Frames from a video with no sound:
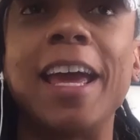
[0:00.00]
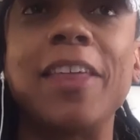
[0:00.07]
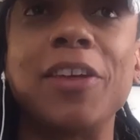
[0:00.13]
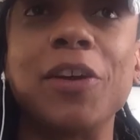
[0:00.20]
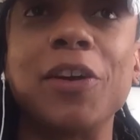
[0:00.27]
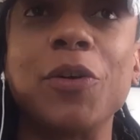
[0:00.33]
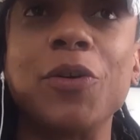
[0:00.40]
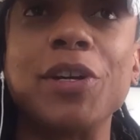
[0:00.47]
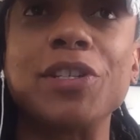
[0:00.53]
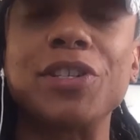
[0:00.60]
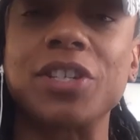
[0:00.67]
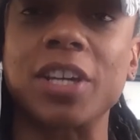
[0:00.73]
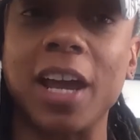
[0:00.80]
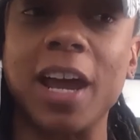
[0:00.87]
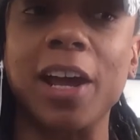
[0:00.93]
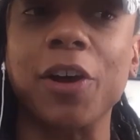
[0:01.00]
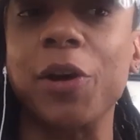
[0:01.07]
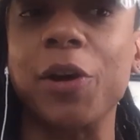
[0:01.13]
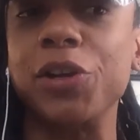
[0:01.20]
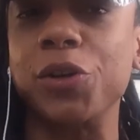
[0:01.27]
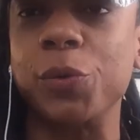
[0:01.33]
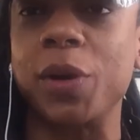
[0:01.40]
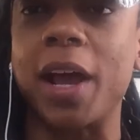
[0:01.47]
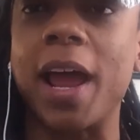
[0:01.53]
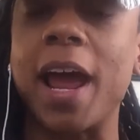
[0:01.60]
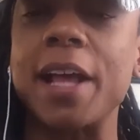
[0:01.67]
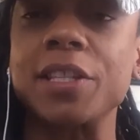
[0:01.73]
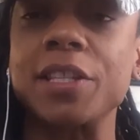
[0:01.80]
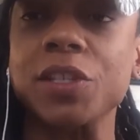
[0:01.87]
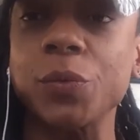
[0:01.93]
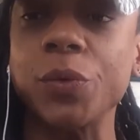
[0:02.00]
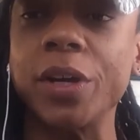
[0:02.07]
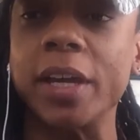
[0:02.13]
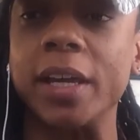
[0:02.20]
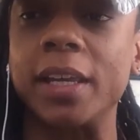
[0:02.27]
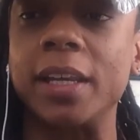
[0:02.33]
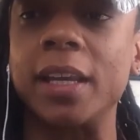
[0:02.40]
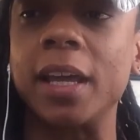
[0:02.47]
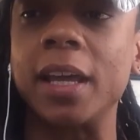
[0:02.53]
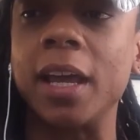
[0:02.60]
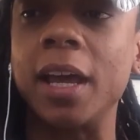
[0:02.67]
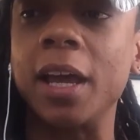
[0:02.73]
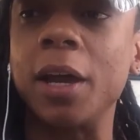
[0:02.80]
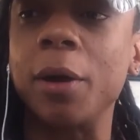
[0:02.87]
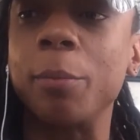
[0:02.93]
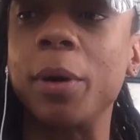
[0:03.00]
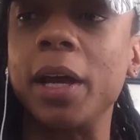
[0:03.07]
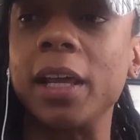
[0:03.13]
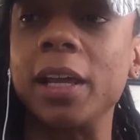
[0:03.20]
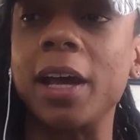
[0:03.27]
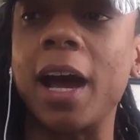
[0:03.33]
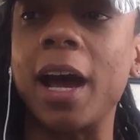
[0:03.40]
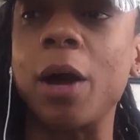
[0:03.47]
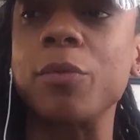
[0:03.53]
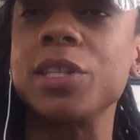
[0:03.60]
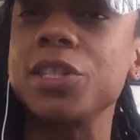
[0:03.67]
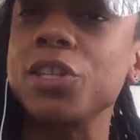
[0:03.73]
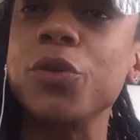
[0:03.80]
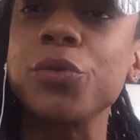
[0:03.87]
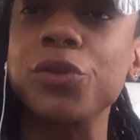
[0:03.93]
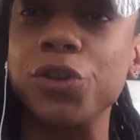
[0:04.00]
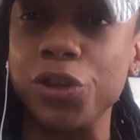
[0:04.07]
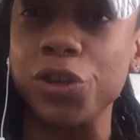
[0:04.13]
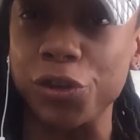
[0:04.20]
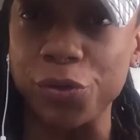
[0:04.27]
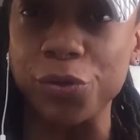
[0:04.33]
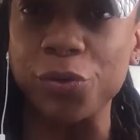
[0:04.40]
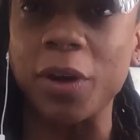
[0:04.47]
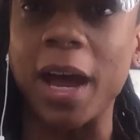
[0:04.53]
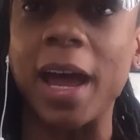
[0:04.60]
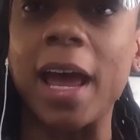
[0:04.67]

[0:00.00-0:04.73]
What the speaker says: And then going to Chicago, I knew what I had to win, but I was so new.